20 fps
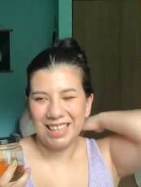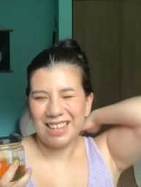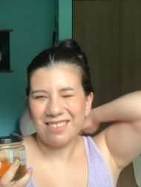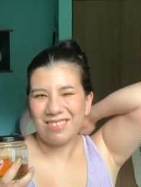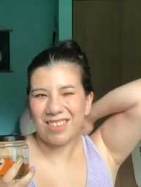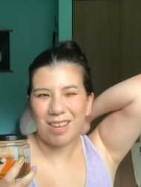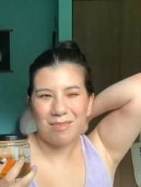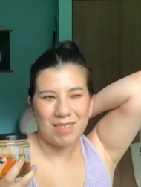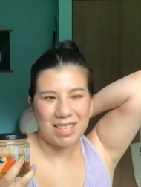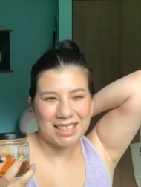
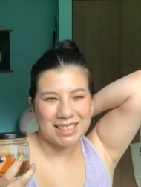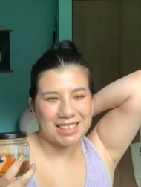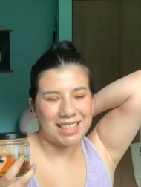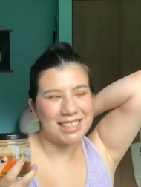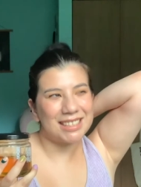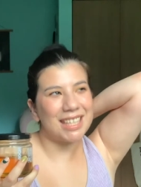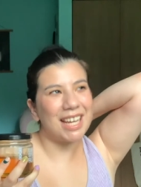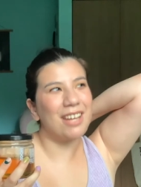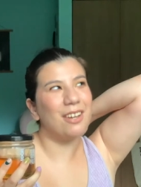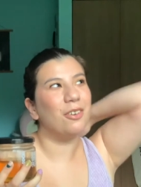That makes
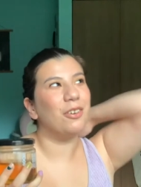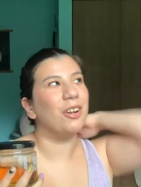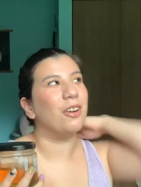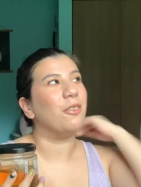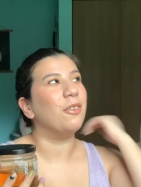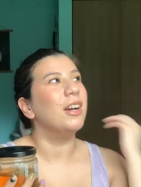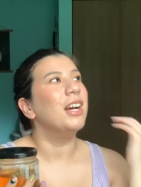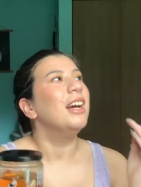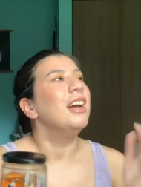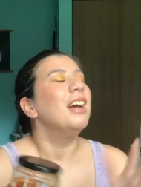sense. I don't
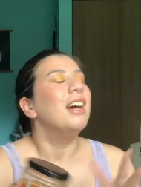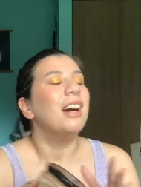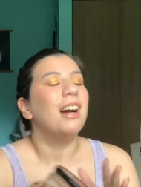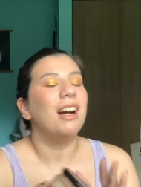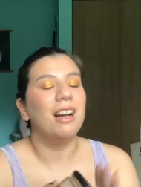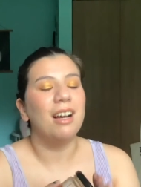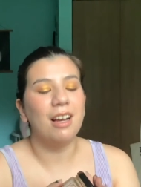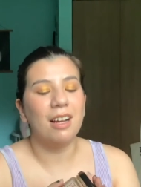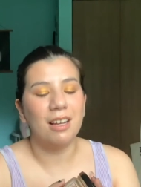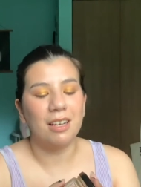know.
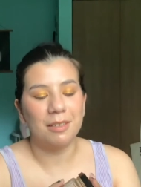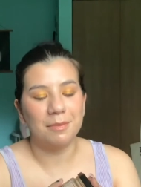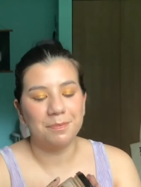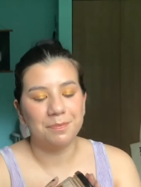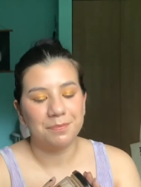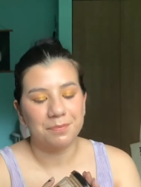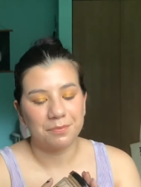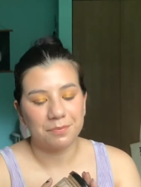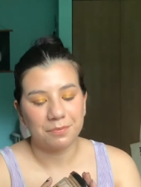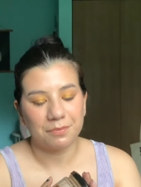um
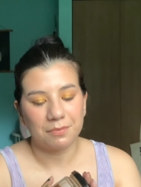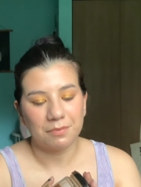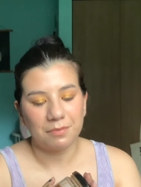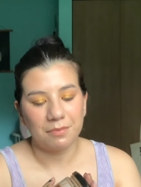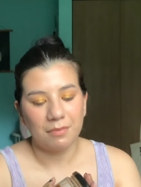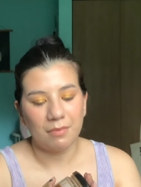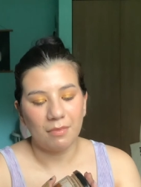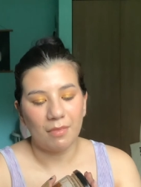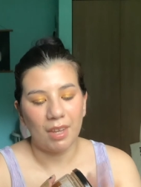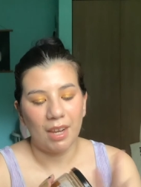
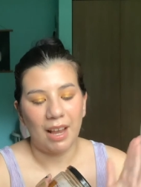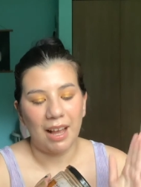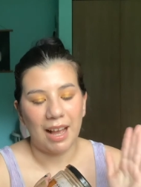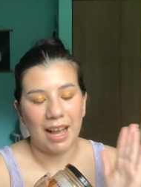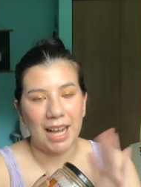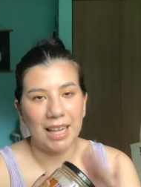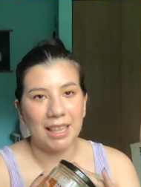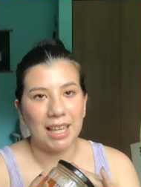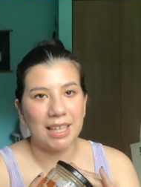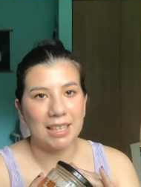
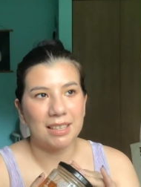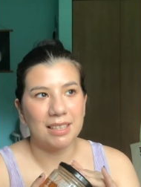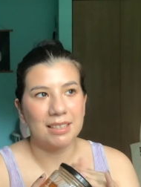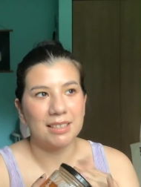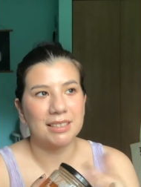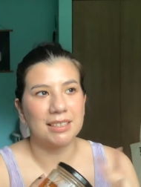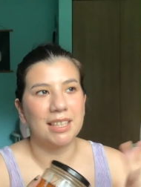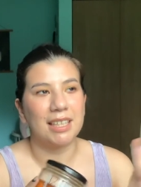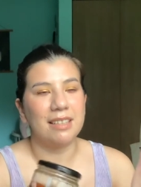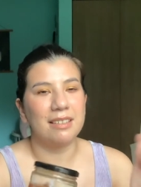I like
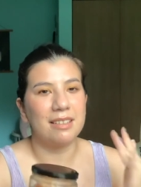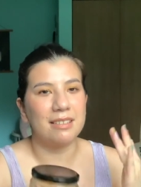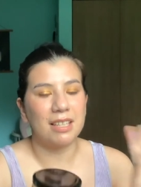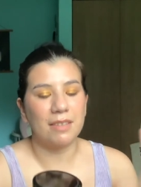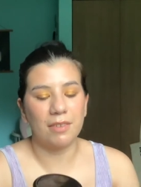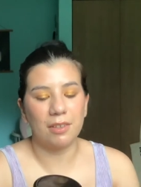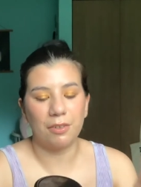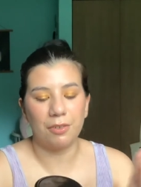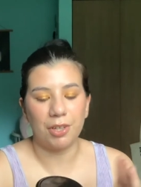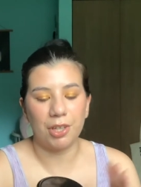this. It does have
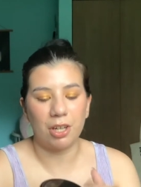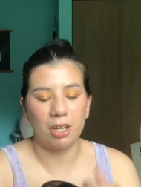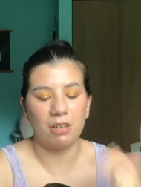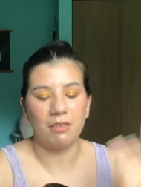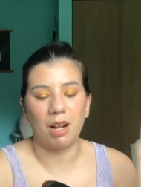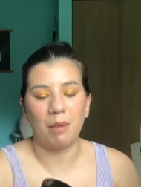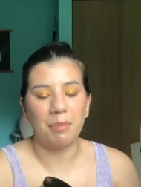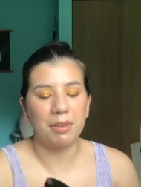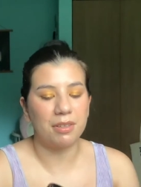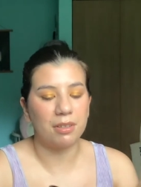a learning curve.
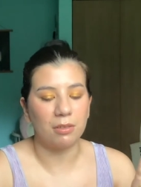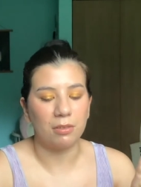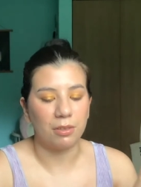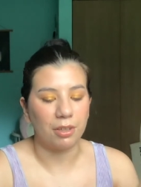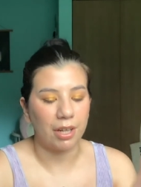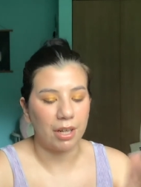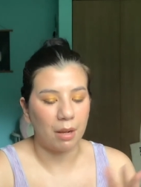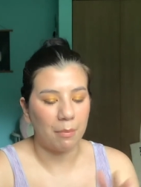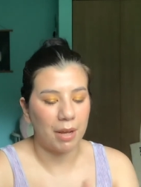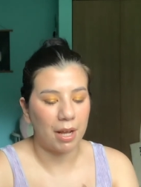I'm still
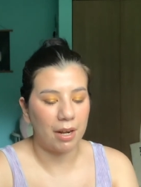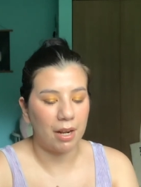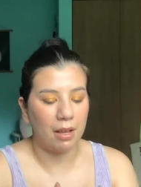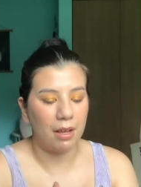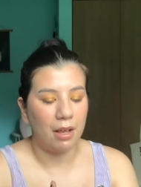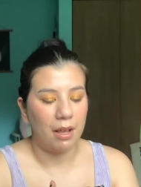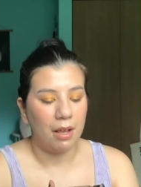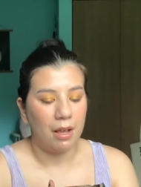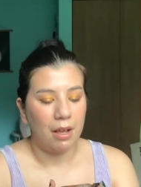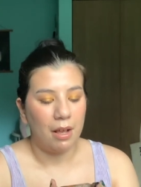learning about it,
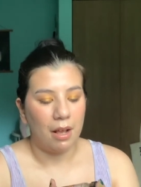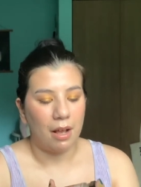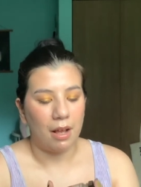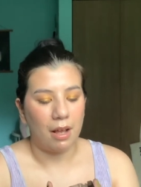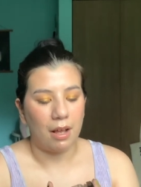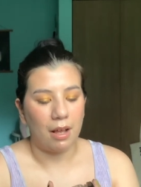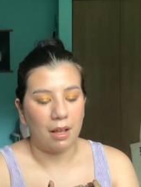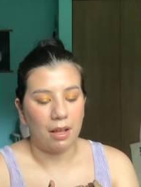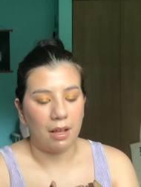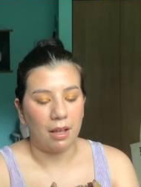
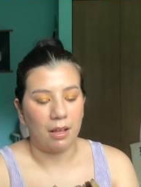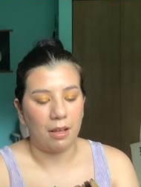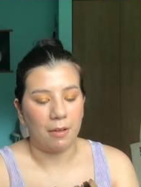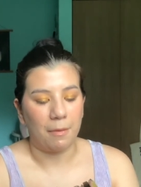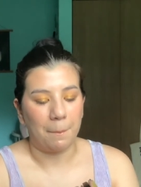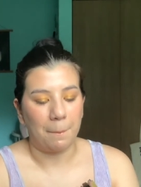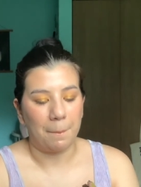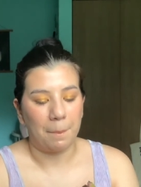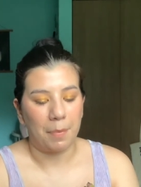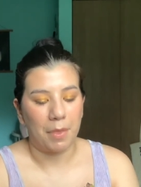
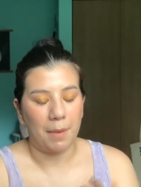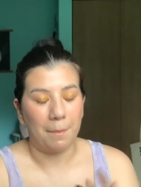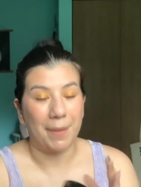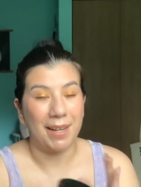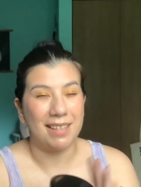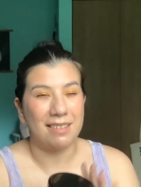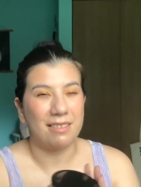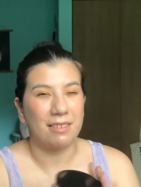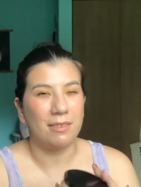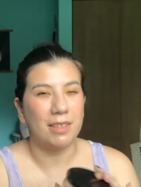um but
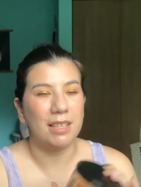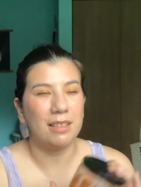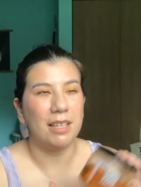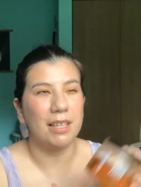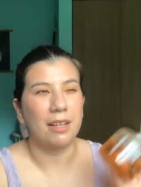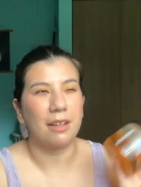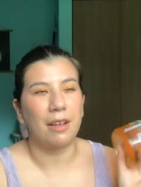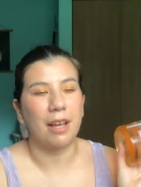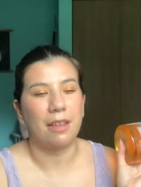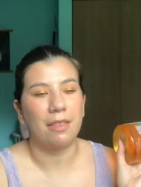it's only
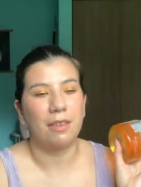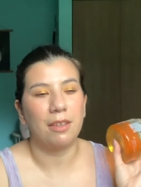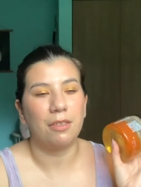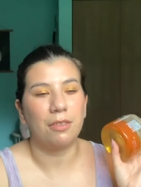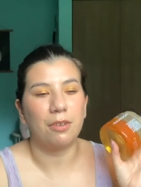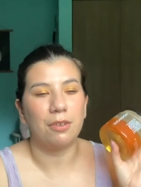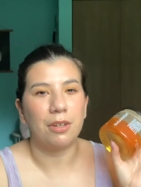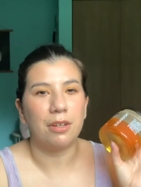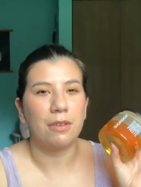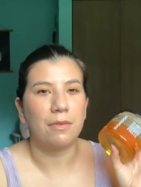like I think
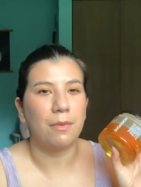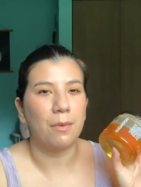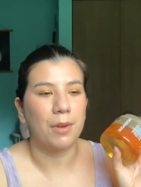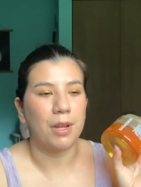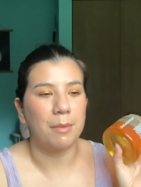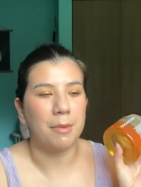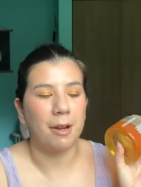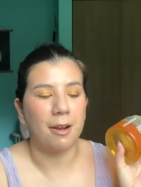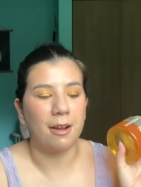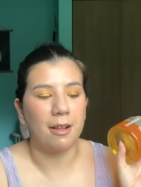thirty to forty
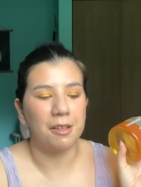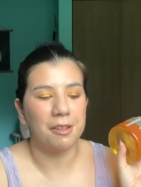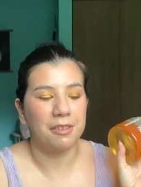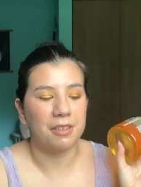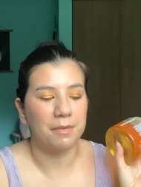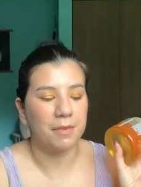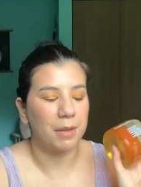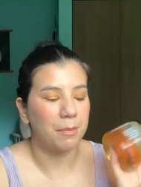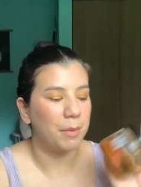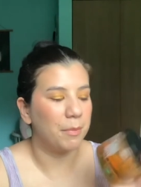dollars if
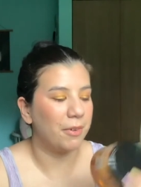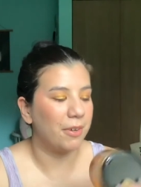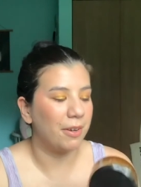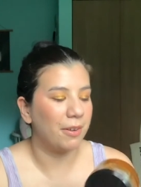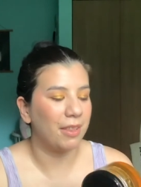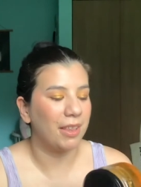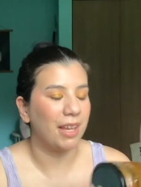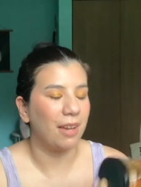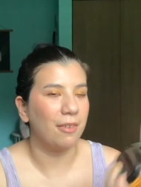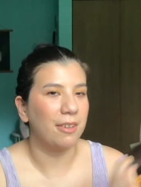I remember
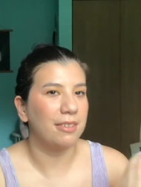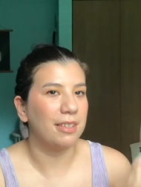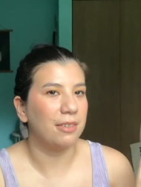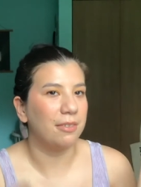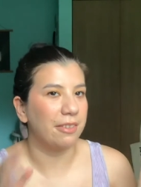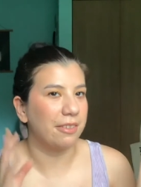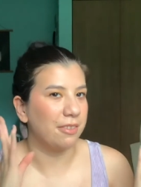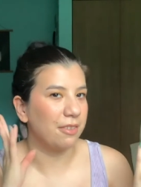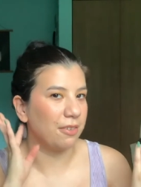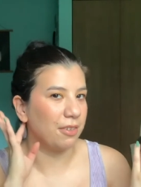correctly. I want to say
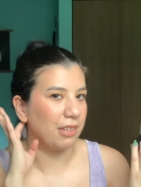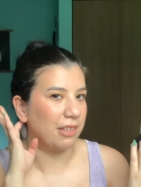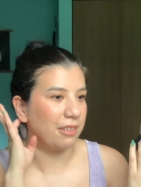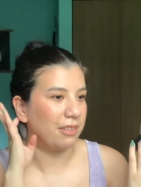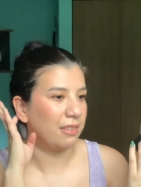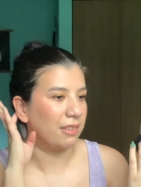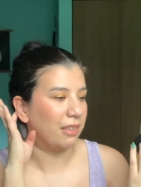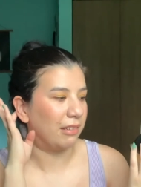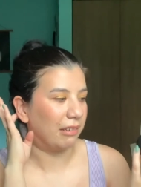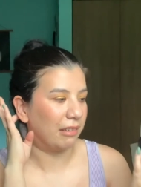it's
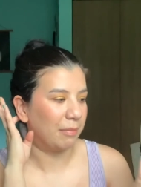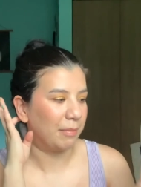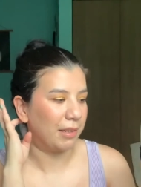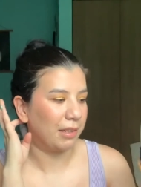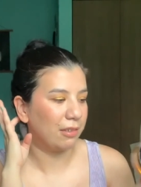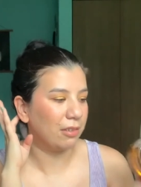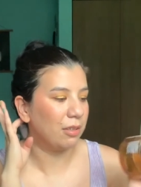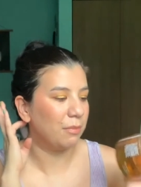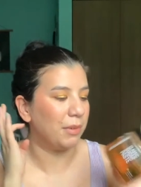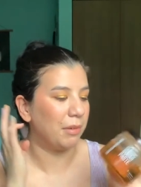thirty-six, but I
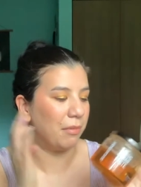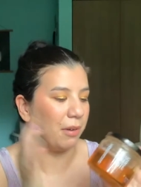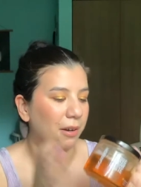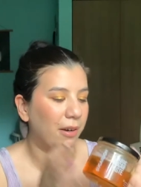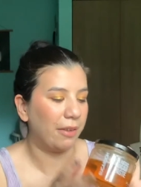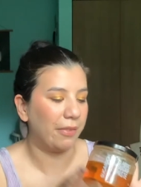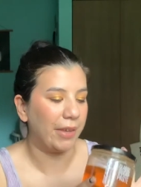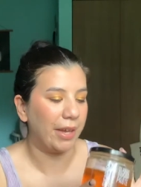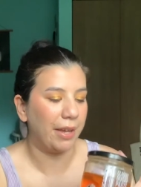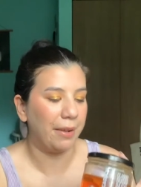could be
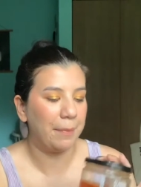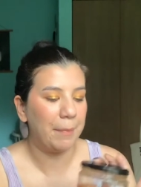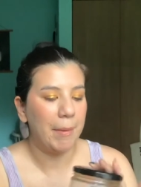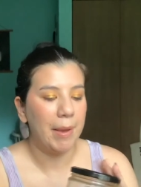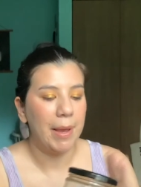wrong on that,